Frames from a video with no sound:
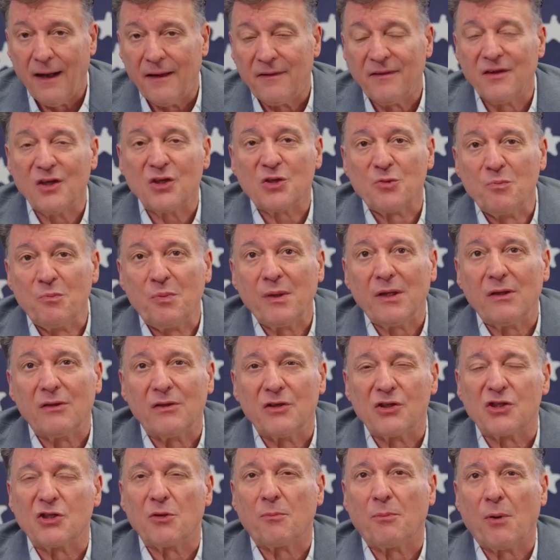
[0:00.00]
This bill
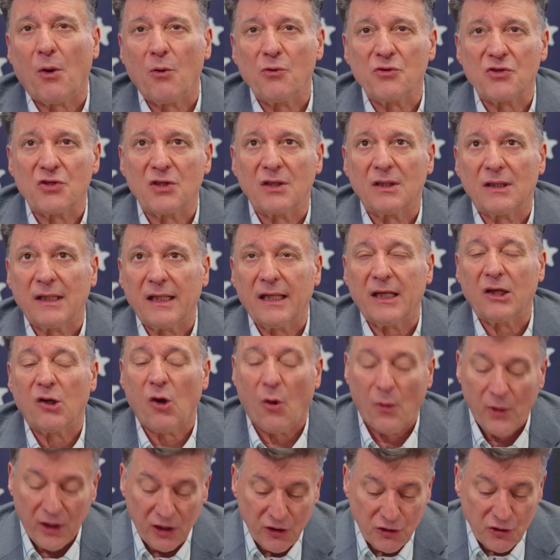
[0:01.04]
is supposedly
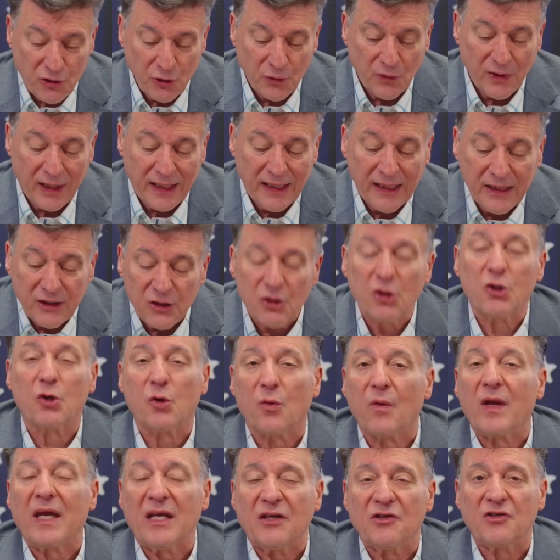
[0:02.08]
going to
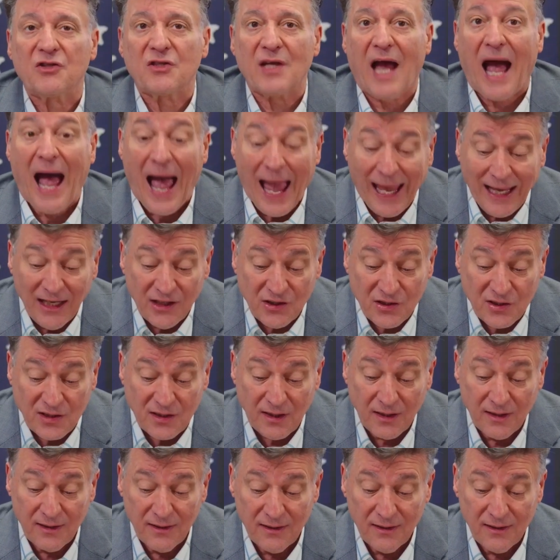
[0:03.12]
increase ICE